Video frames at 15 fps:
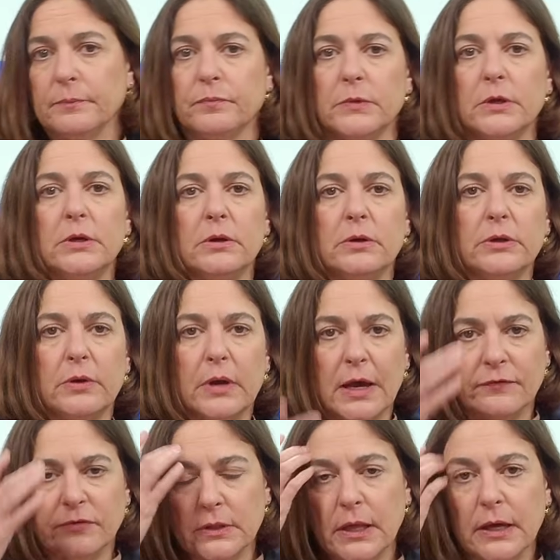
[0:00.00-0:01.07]
You
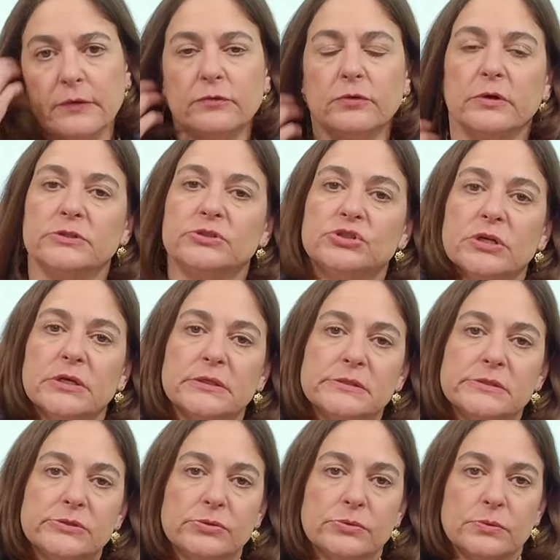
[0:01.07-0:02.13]
have a lot of
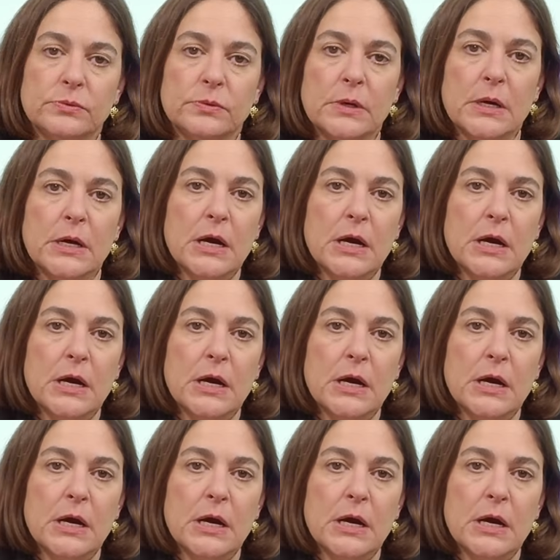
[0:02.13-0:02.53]
Christians who